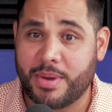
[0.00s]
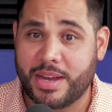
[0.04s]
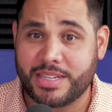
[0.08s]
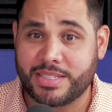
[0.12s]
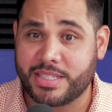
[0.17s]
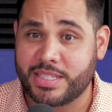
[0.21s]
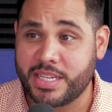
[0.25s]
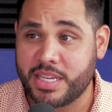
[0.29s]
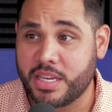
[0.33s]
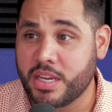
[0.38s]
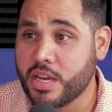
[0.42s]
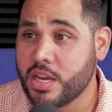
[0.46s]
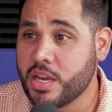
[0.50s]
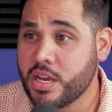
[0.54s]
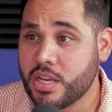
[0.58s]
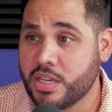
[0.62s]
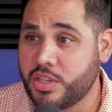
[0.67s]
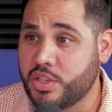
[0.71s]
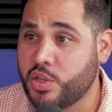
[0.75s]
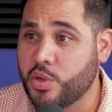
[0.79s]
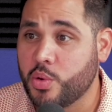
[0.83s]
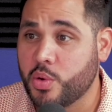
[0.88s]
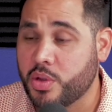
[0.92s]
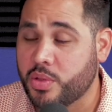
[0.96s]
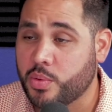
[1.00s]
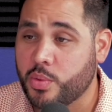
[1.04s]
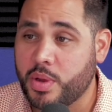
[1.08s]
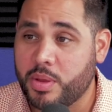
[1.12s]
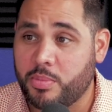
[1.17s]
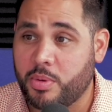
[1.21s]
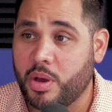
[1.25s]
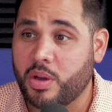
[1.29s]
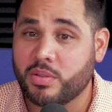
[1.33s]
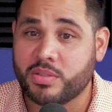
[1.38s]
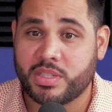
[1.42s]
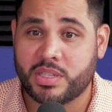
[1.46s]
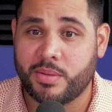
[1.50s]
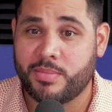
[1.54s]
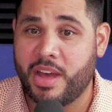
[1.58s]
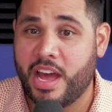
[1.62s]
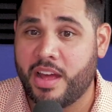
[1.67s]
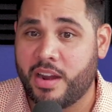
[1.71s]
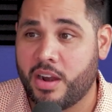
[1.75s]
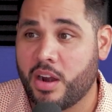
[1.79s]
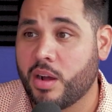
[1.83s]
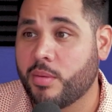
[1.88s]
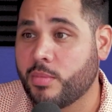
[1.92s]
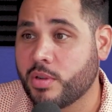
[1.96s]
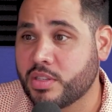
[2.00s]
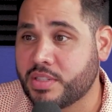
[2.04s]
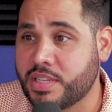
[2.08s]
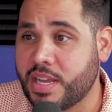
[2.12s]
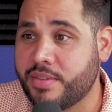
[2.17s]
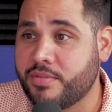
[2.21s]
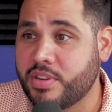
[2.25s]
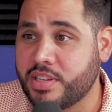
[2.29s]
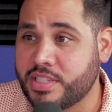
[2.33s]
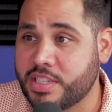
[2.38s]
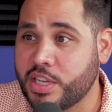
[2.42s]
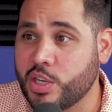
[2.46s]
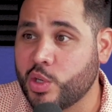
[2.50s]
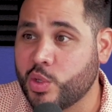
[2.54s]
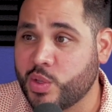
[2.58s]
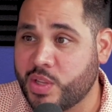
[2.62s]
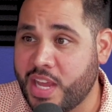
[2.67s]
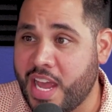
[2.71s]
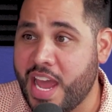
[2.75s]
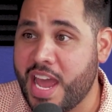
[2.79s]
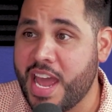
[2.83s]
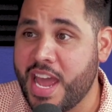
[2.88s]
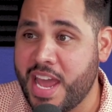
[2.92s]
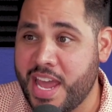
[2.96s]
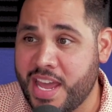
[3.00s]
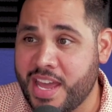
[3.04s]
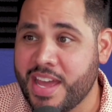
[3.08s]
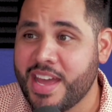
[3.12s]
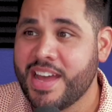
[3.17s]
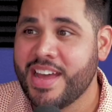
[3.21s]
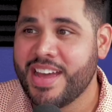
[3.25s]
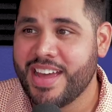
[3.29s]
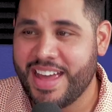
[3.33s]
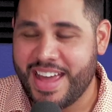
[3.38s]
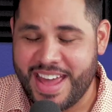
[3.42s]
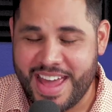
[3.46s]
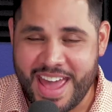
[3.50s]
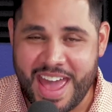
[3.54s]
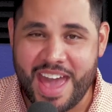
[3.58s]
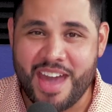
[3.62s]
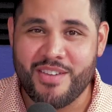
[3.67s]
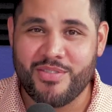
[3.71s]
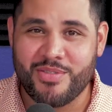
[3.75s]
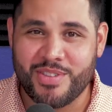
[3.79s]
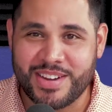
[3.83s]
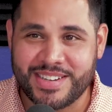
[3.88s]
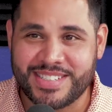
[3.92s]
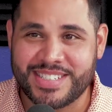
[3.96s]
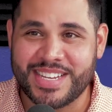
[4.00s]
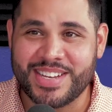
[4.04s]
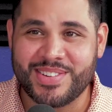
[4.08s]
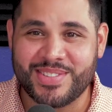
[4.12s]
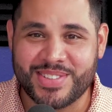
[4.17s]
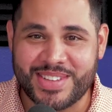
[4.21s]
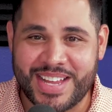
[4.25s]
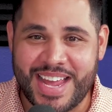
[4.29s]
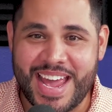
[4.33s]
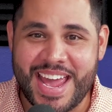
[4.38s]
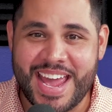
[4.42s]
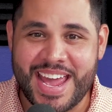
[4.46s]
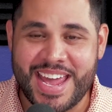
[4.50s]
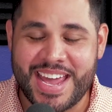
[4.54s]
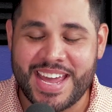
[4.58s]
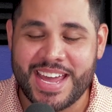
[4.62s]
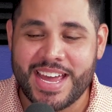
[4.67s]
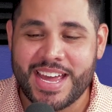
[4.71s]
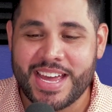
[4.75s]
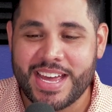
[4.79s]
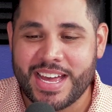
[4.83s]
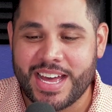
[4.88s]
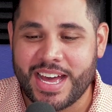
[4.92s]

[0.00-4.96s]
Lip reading: I see 2 or 3 posts about it almost every single day. Every single day.